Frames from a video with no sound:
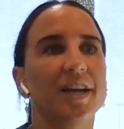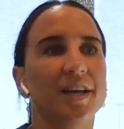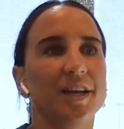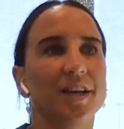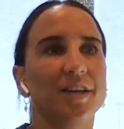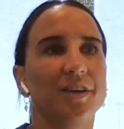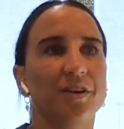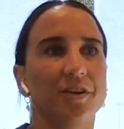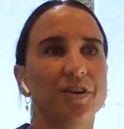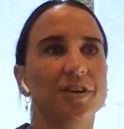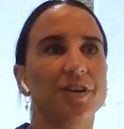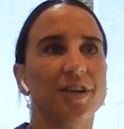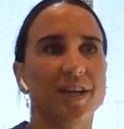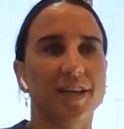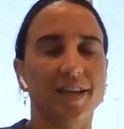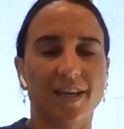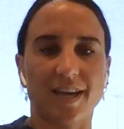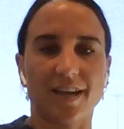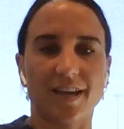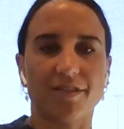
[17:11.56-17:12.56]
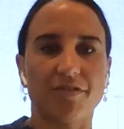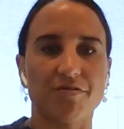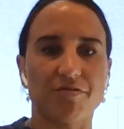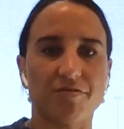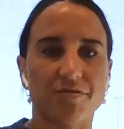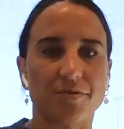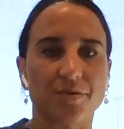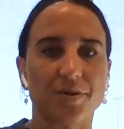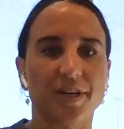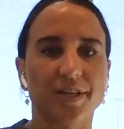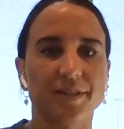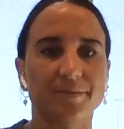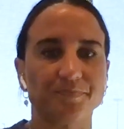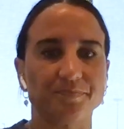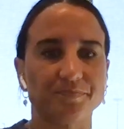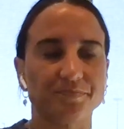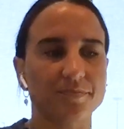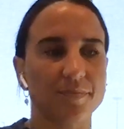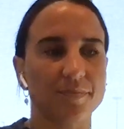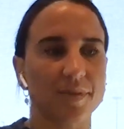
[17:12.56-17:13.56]
you can get through it.
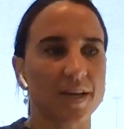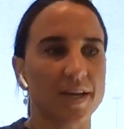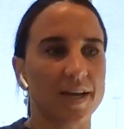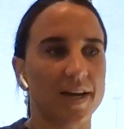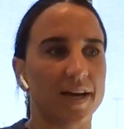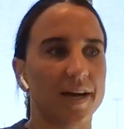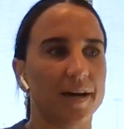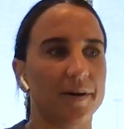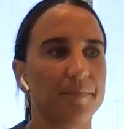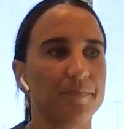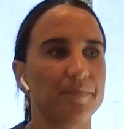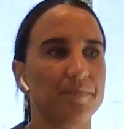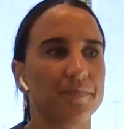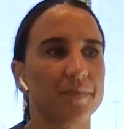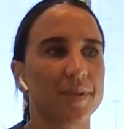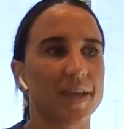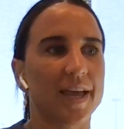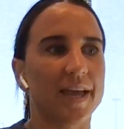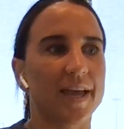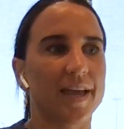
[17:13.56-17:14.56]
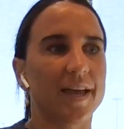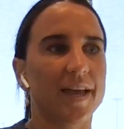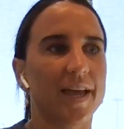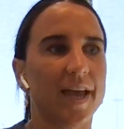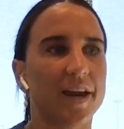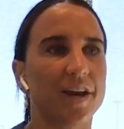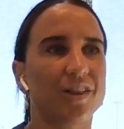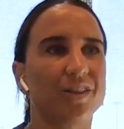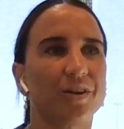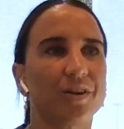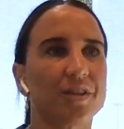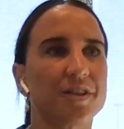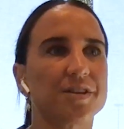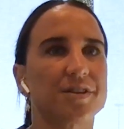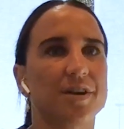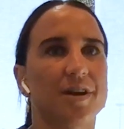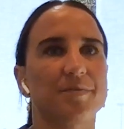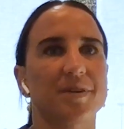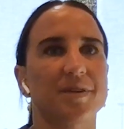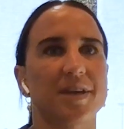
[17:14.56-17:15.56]
And a lot of the
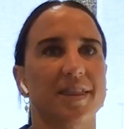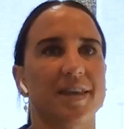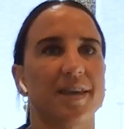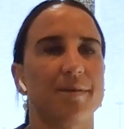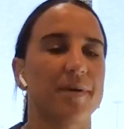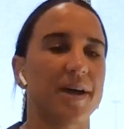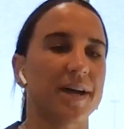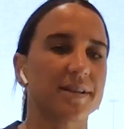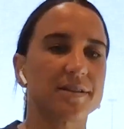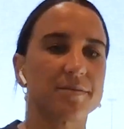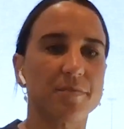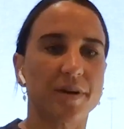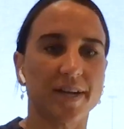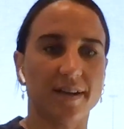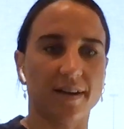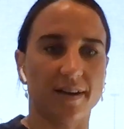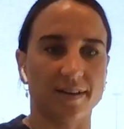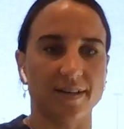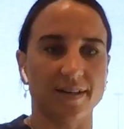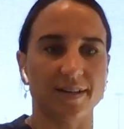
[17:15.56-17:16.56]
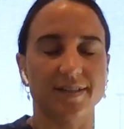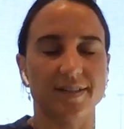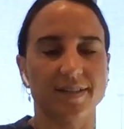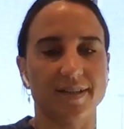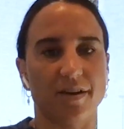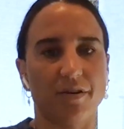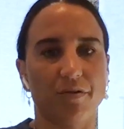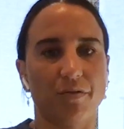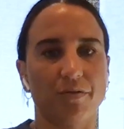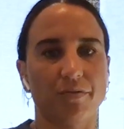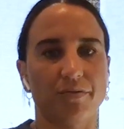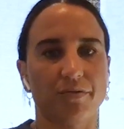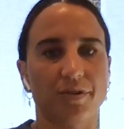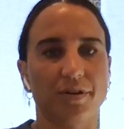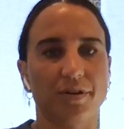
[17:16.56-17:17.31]
times I think back to my younger self,